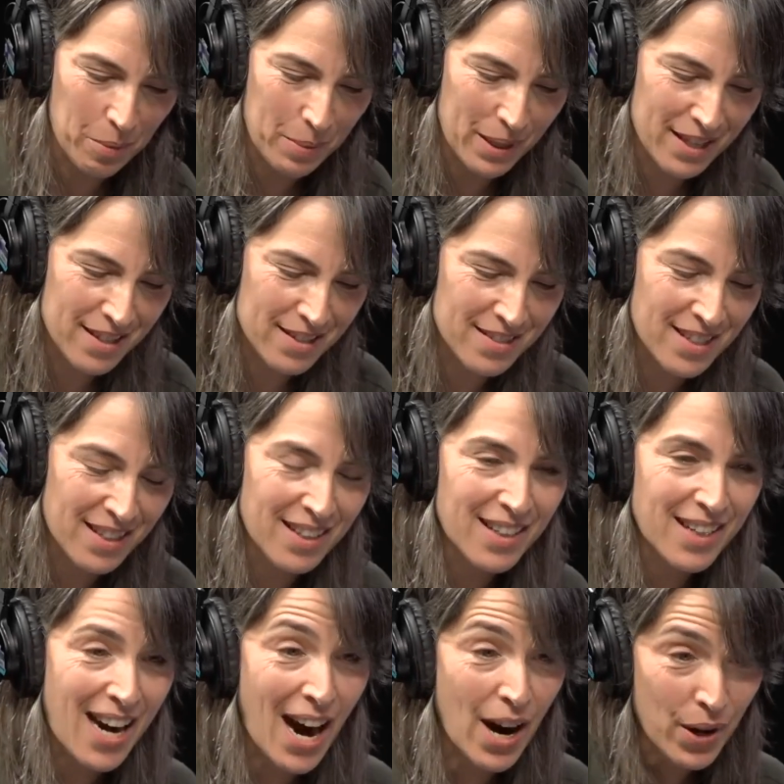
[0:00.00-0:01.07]
because
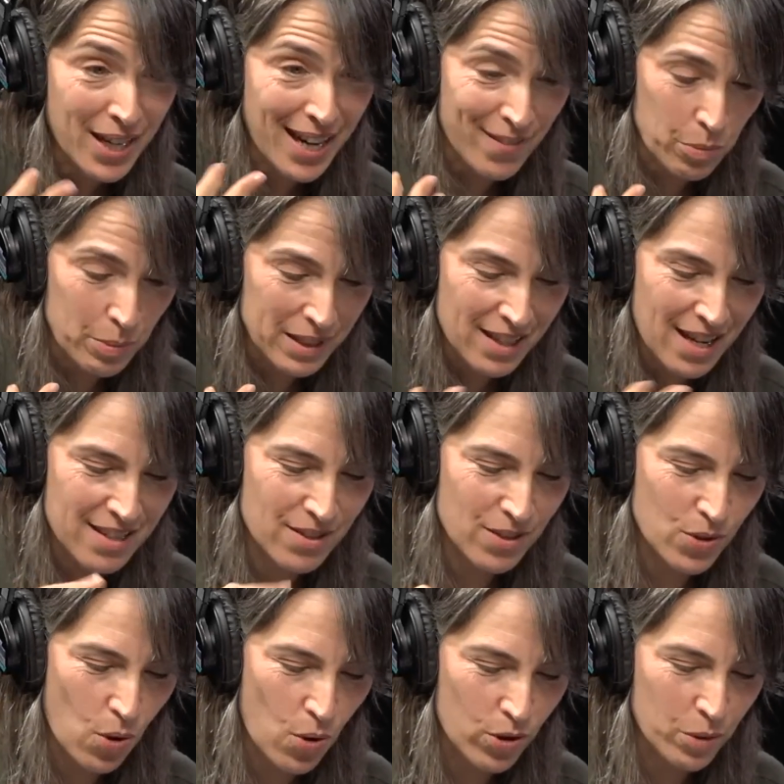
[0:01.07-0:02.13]
our government has
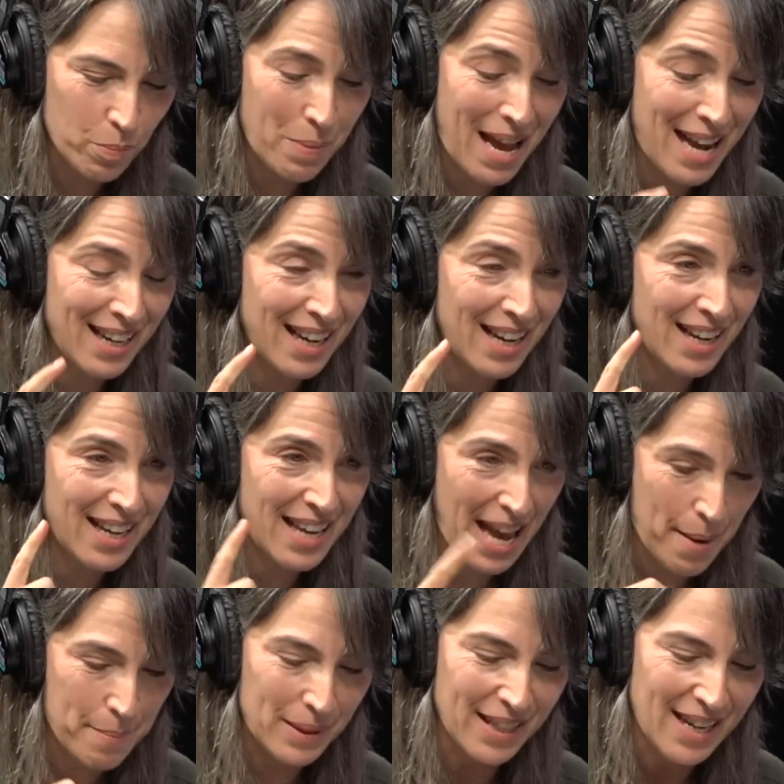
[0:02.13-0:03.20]
stalled banning
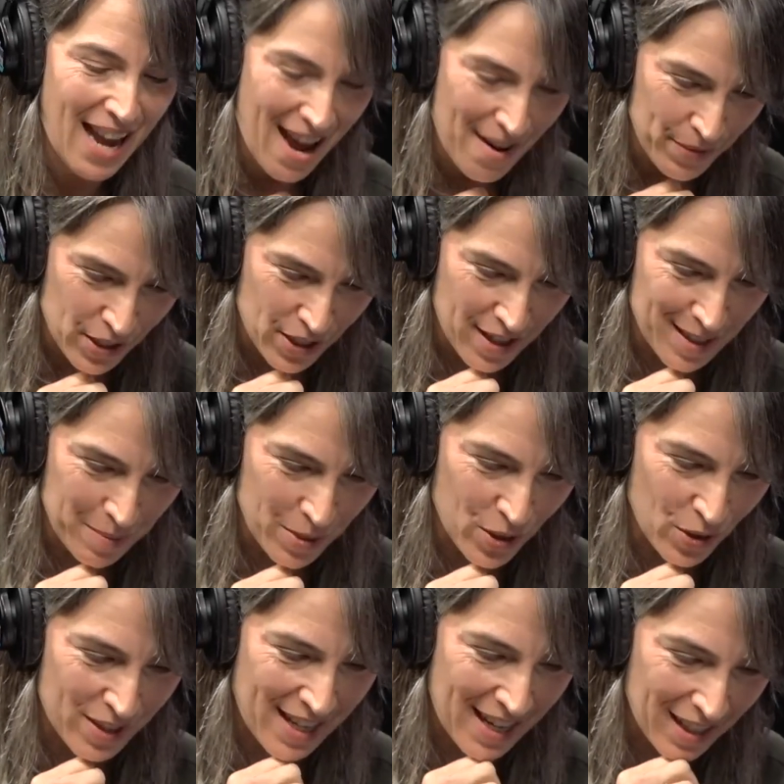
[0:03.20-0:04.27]
gambling advertisements
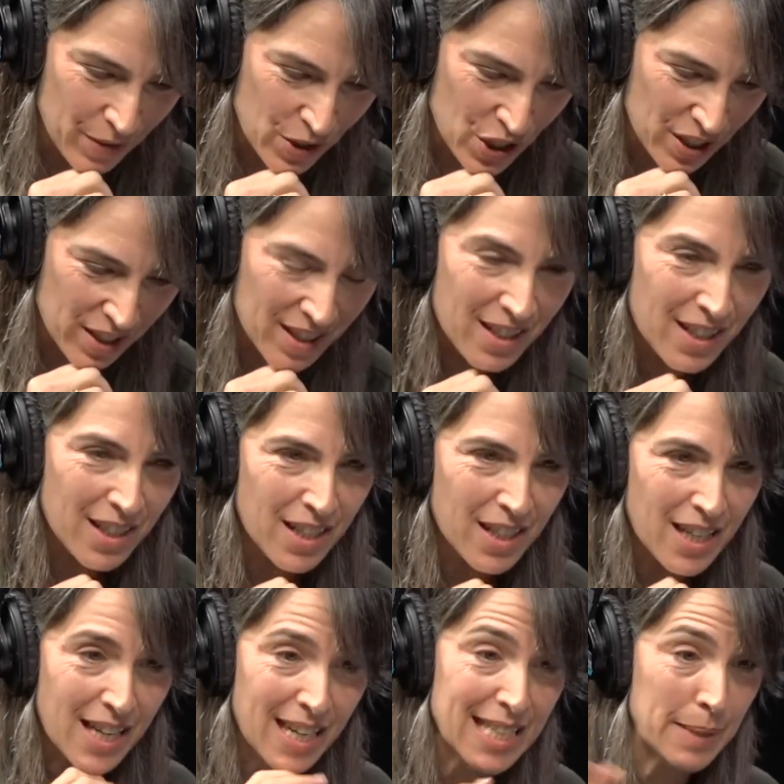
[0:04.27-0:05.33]
on television,
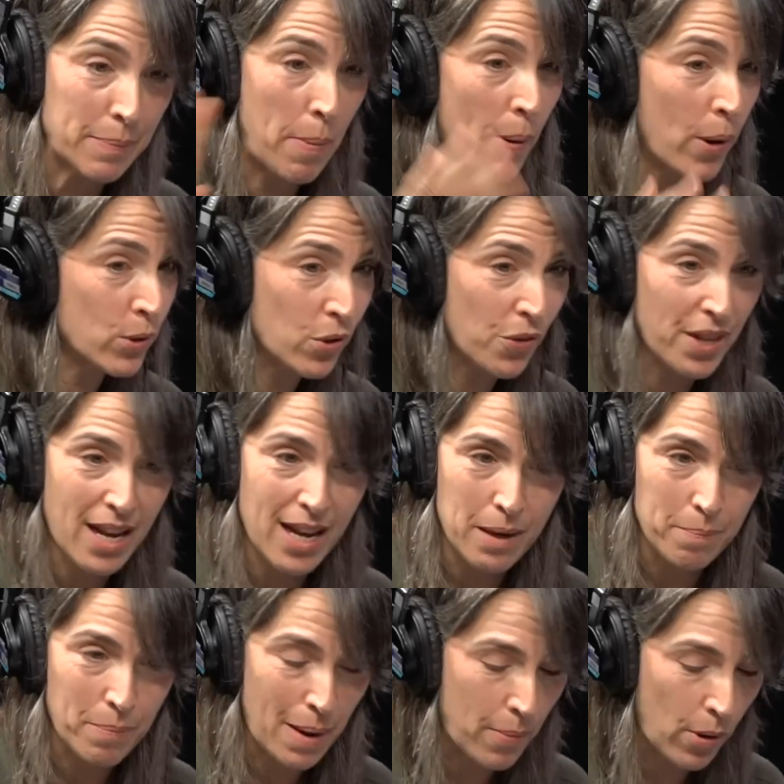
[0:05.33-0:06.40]
and it's a proposal that
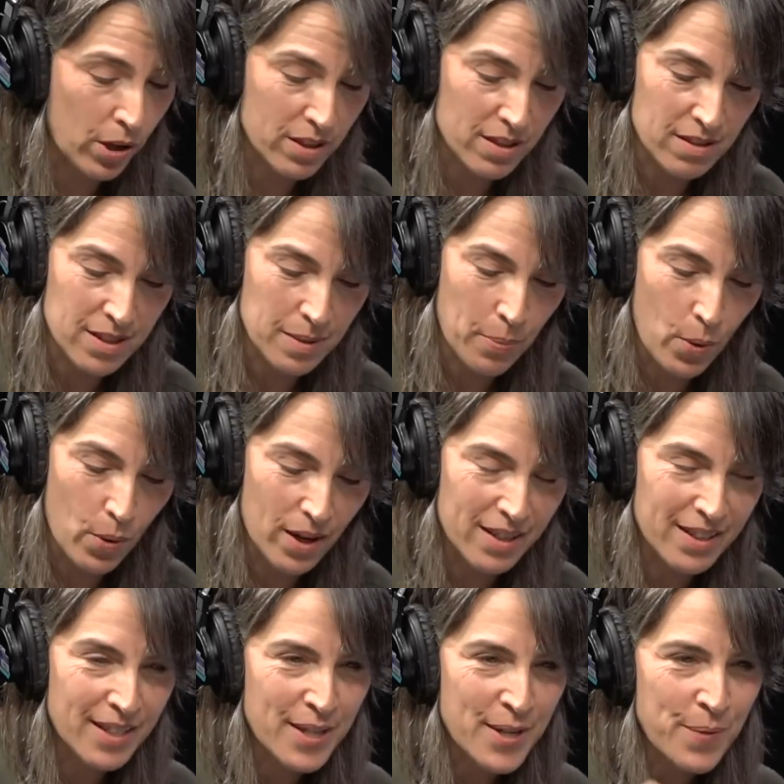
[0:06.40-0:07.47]
had bipartisan support.
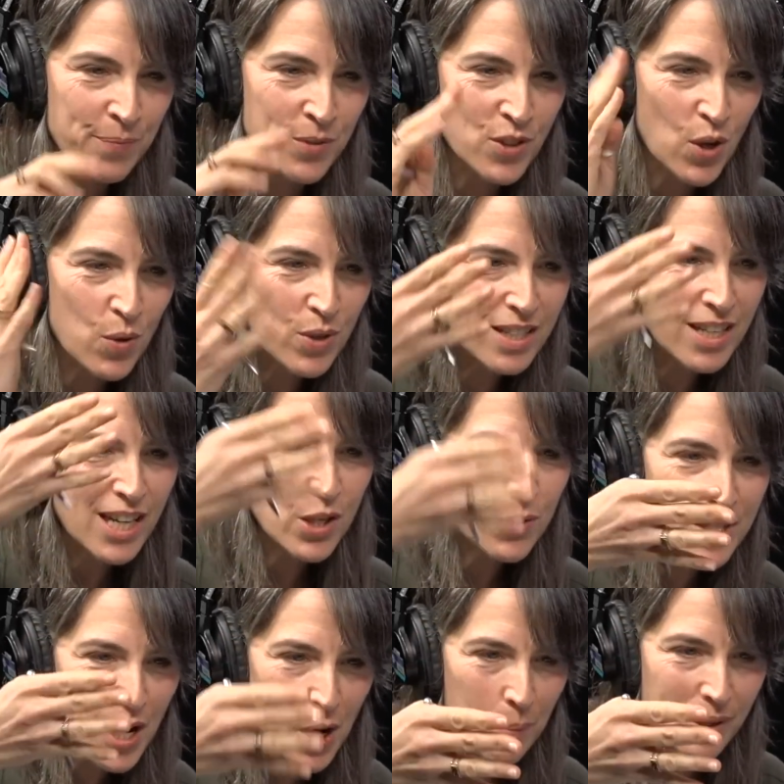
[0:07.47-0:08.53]
So can you
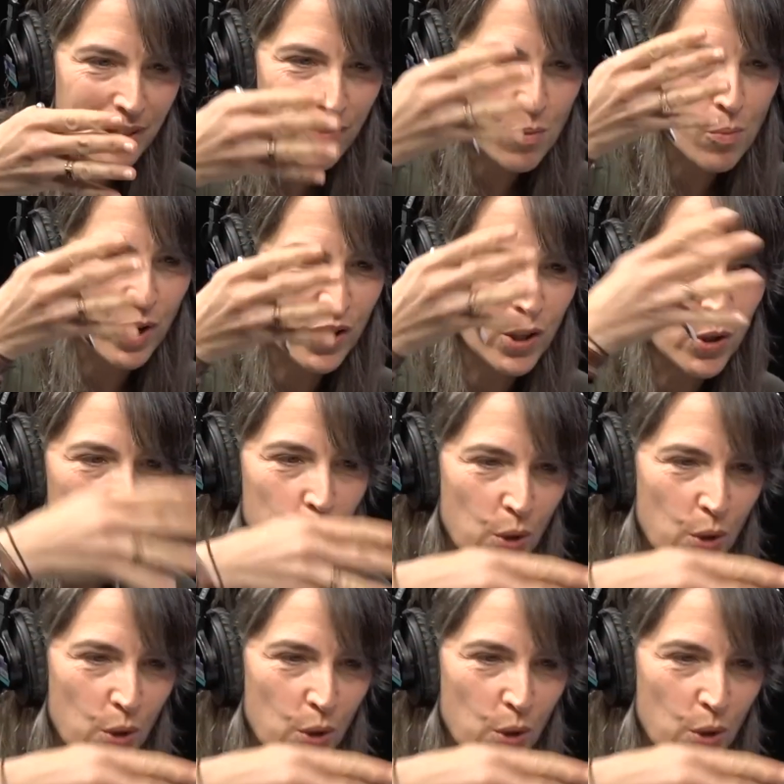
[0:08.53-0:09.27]
tell me, from what you